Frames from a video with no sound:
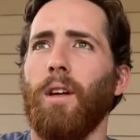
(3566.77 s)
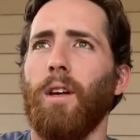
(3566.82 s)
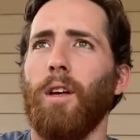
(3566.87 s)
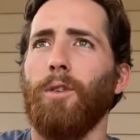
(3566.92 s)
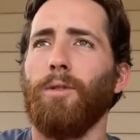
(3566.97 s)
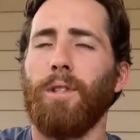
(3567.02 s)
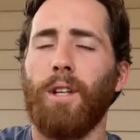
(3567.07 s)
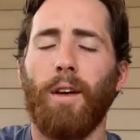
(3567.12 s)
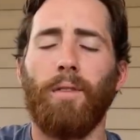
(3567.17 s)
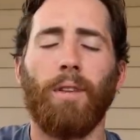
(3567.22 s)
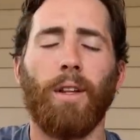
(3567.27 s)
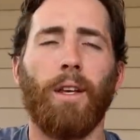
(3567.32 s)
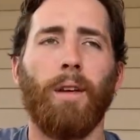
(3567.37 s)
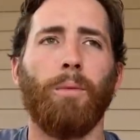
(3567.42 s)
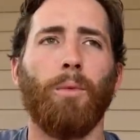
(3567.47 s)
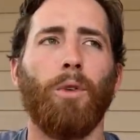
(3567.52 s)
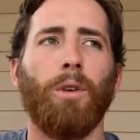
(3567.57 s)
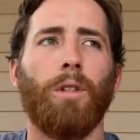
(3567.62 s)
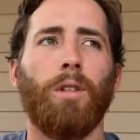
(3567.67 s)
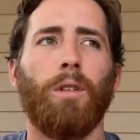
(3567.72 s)
was definitely
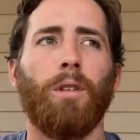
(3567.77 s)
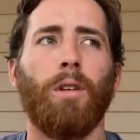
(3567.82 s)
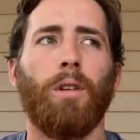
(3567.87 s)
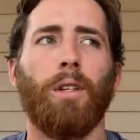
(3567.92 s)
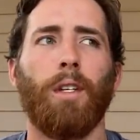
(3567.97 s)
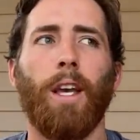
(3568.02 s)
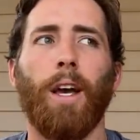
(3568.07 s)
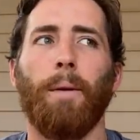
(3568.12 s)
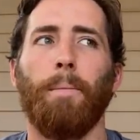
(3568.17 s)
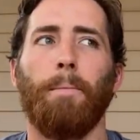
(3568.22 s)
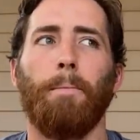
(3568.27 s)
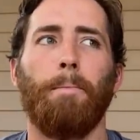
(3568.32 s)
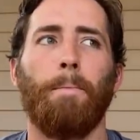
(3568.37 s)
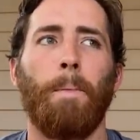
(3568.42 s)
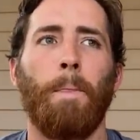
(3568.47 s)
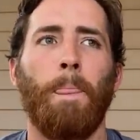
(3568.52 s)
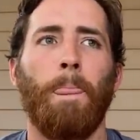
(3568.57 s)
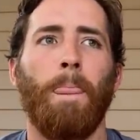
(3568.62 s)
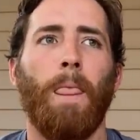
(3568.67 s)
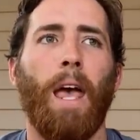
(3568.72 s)
hemorrhoids. Yeah.
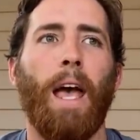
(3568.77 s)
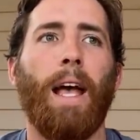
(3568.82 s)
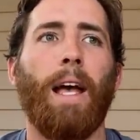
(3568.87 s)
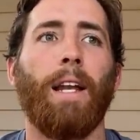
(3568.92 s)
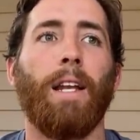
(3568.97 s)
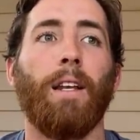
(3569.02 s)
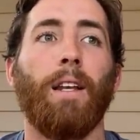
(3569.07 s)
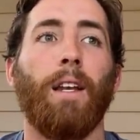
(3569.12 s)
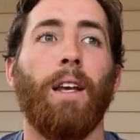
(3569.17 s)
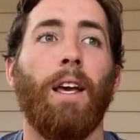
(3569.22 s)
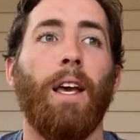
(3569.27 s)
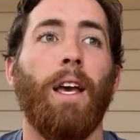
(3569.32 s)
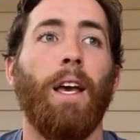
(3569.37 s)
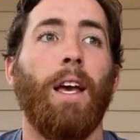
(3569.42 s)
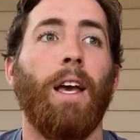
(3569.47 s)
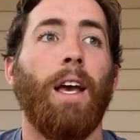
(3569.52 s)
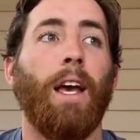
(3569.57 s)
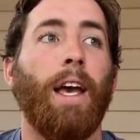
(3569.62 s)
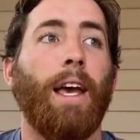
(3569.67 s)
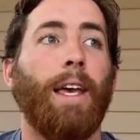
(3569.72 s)
And
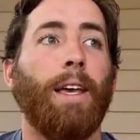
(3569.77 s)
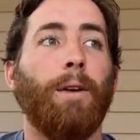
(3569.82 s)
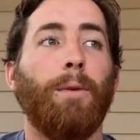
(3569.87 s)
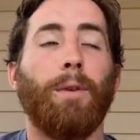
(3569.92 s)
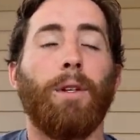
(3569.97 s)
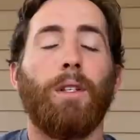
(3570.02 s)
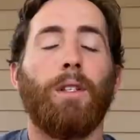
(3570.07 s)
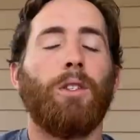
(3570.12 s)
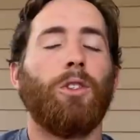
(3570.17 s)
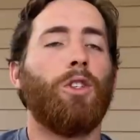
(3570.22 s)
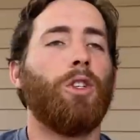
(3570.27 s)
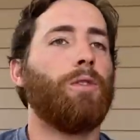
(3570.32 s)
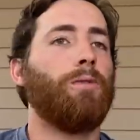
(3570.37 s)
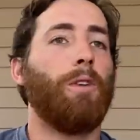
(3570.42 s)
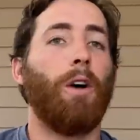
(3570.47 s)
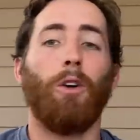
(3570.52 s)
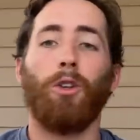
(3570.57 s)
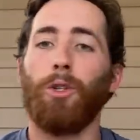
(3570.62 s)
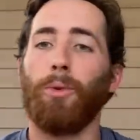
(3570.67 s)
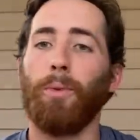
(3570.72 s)
he was just
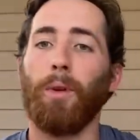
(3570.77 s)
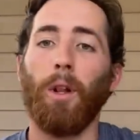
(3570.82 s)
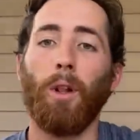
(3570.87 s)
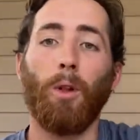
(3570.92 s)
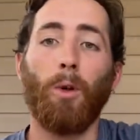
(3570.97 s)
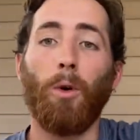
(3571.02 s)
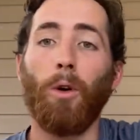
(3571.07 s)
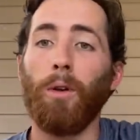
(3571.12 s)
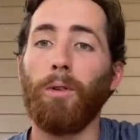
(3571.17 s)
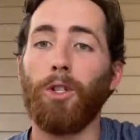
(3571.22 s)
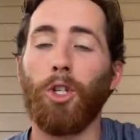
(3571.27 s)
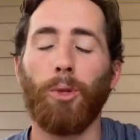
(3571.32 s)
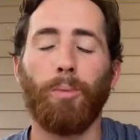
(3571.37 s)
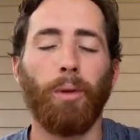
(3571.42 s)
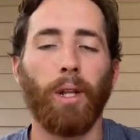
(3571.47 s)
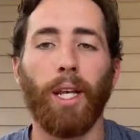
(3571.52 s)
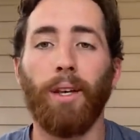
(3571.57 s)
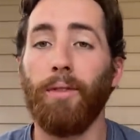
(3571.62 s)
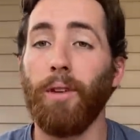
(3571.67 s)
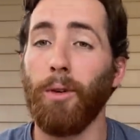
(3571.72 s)
fellowshiping with the Lord, just
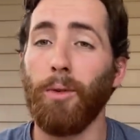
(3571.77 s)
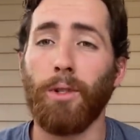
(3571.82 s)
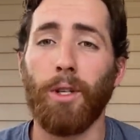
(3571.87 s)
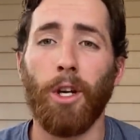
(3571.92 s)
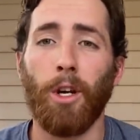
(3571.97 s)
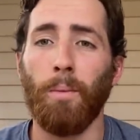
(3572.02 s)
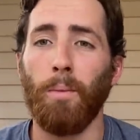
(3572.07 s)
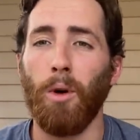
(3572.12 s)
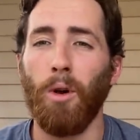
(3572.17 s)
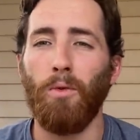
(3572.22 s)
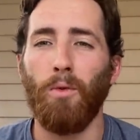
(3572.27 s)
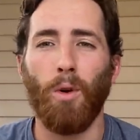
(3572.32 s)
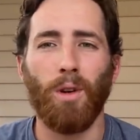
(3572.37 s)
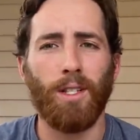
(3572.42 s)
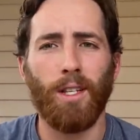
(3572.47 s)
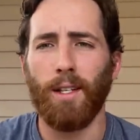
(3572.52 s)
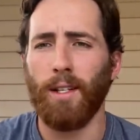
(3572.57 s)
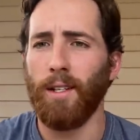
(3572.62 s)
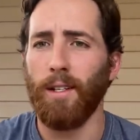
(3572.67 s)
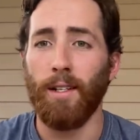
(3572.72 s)
believing it was going to move.
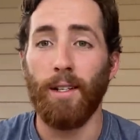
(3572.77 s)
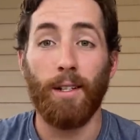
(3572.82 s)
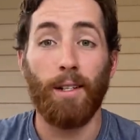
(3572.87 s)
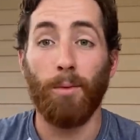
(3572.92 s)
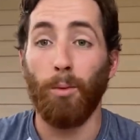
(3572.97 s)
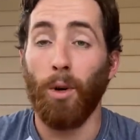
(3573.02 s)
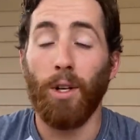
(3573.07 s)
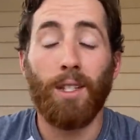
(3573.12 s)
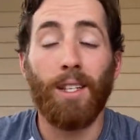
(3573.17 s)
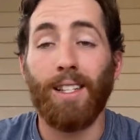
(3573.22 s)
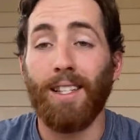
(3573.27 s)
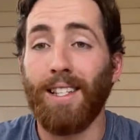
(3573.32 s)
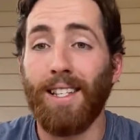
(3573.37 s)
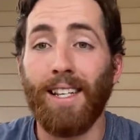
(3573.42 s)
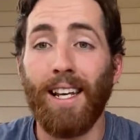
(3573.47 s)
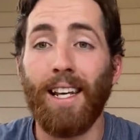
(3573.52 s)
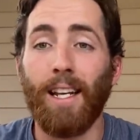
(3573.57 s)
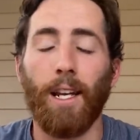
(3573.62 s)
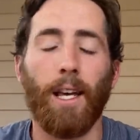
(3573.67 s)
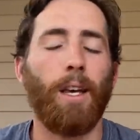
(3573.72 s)
Wasn't
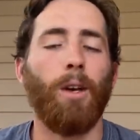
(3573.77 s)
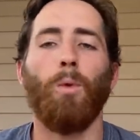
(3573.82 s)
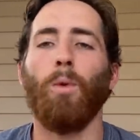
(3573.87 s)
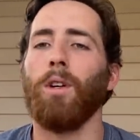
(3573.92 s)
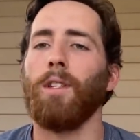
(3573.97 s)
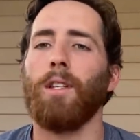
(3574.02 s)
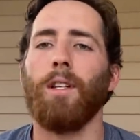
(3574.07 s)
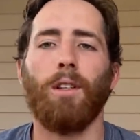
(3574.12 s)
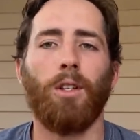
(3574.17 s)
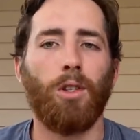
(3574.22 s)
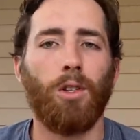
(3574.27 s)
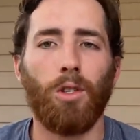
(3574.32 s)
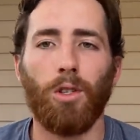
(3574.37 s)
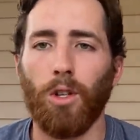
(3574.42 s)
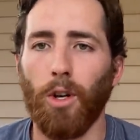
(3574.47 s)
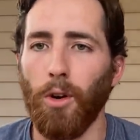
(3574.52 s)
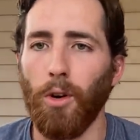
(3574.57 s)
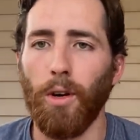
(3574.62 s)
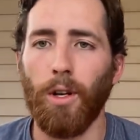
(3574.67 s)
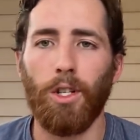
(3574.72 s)
seeing it. He wasn't
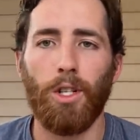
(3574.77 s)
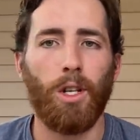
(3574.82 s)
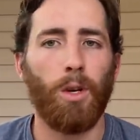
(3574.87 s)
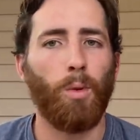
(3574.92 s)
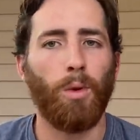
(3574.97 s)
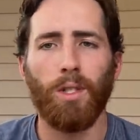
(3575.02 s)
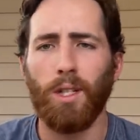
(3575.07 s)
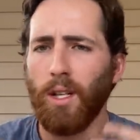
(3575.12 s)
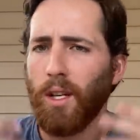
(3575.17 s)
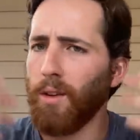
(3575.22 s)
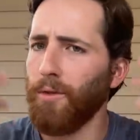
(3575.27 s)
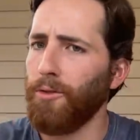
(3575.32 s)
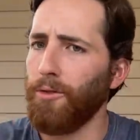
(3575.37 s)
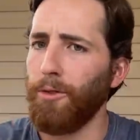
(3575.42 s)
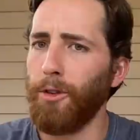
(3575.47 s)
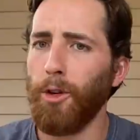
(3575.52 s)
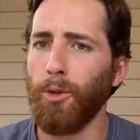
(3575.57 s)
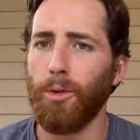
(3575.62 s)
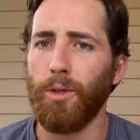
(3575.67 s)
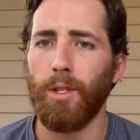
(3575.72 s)
discouraged. He wasn't
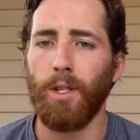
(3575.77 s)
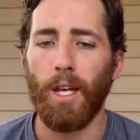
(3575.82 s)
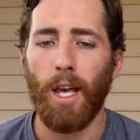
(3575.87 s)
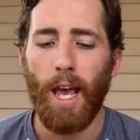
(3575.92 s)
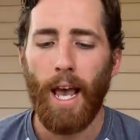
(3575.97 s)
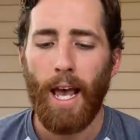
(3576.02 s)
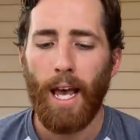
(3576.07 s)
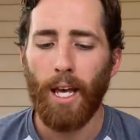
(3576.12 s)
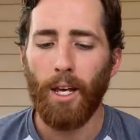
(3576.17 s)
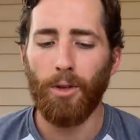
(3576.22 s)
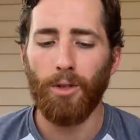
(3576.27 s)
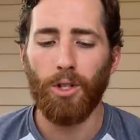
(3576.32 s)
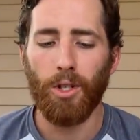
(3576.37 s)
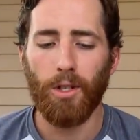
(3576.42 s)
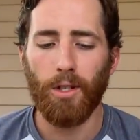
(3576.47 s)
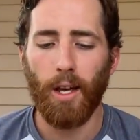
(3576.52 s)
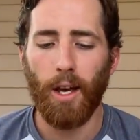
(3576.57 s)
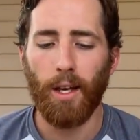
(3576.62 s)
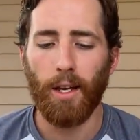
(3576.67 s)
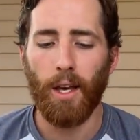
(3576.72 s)
confused. He was
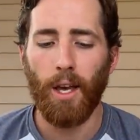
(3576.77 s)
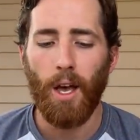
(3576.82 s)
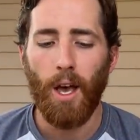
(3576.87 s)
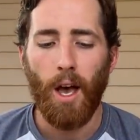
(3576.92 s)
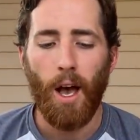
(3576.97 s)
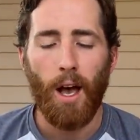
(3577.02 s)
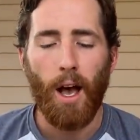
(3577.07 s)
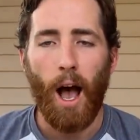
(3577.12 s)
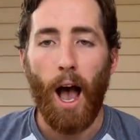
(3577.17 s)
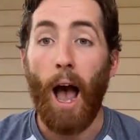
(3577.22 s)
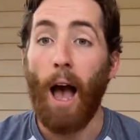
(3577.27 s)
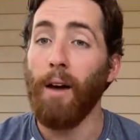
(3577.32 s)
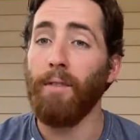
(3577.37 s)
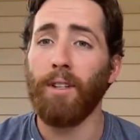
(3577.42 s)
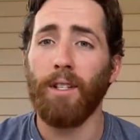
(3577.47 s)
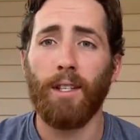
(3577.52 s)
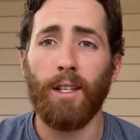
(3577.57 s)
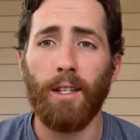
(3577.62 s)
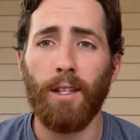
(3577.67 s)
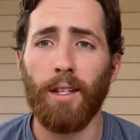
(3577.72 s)
just like, haven't
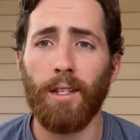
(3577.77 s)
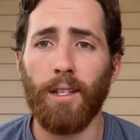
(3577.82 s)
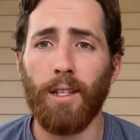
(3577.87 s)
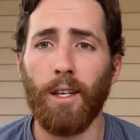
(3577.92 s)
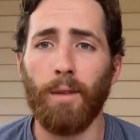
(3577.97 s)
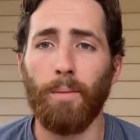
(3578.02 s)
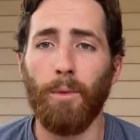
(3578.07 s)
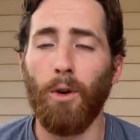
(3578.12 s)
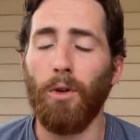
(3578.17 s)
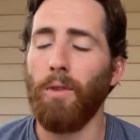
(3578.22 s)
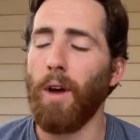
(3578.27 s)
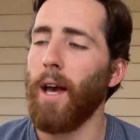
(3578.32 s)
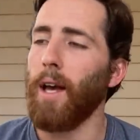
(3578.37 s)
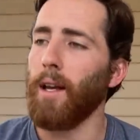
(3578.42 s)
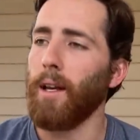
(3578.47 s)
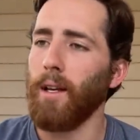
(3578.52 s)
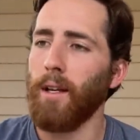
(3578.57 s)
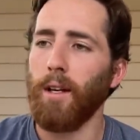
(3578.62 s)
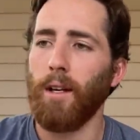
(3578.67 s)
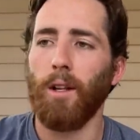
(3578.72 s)
seen this thing move.
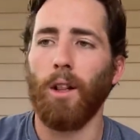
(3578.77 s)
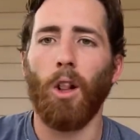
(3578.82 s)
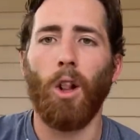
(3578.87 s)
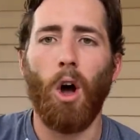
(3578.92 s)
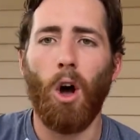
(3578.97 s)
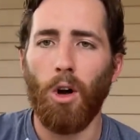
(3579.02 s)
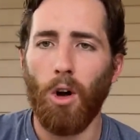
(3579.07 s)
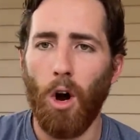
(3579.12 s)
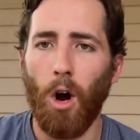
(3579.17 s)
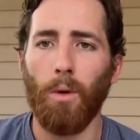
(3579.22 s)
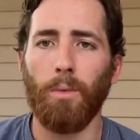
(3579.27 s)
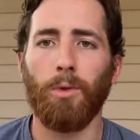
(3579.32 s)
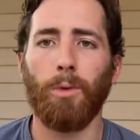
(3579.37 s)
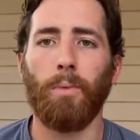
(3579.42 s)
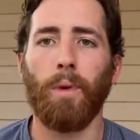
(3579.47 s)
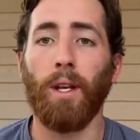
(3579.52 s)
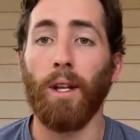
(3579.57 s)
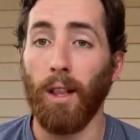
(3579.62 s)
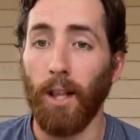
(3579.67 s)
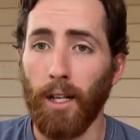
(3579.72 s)
Hey, lock arms with
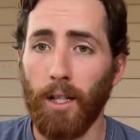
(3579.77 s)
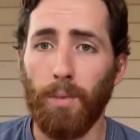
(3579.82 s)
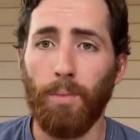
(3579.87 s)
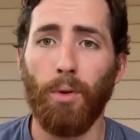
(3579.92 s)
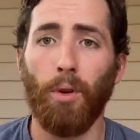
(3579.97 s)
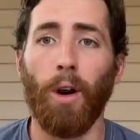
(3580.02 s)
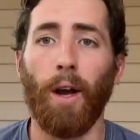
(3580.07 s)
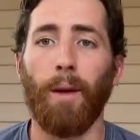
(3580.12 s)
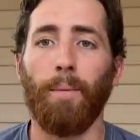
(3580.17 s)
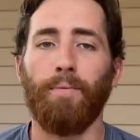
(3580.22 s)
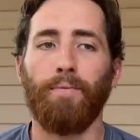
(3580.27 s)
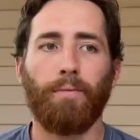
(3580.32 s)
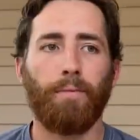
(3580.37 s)
me. Let's pray.